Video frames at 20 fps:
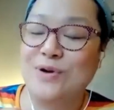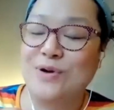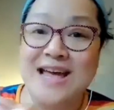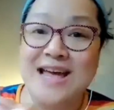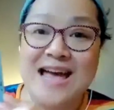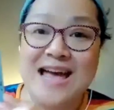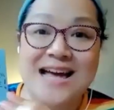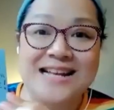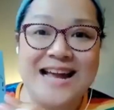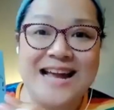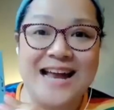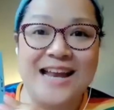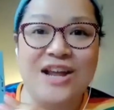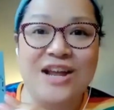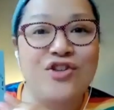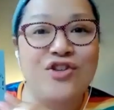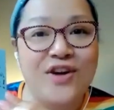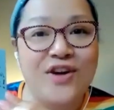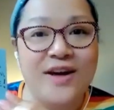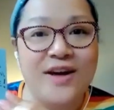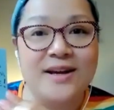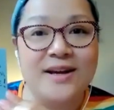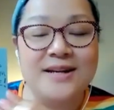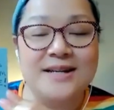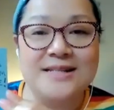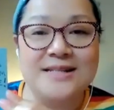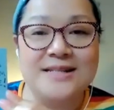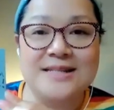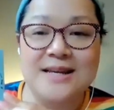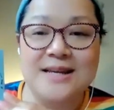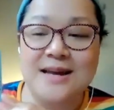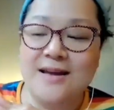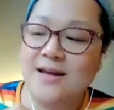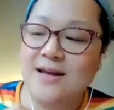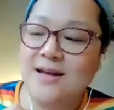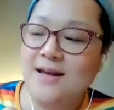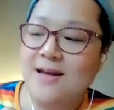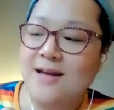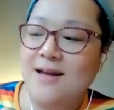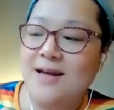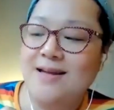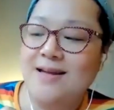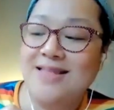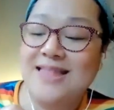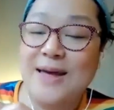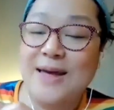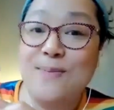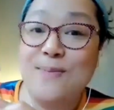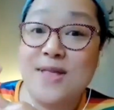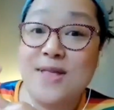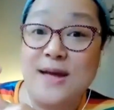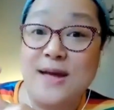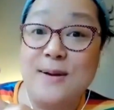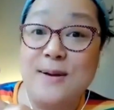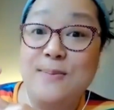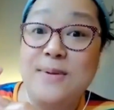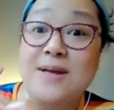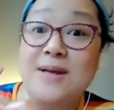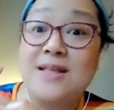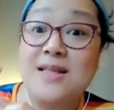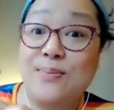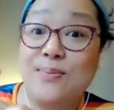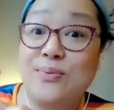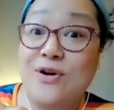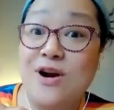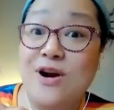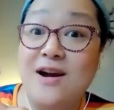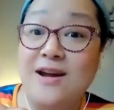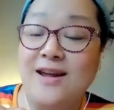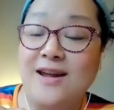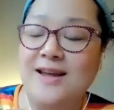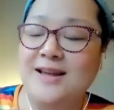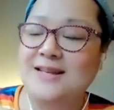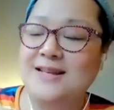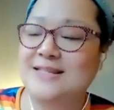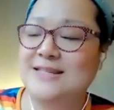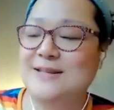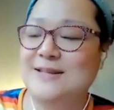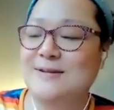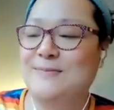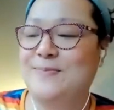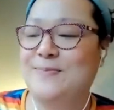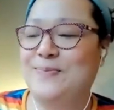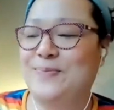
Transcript: It's called Danny Chung's Dim Sum Surprise.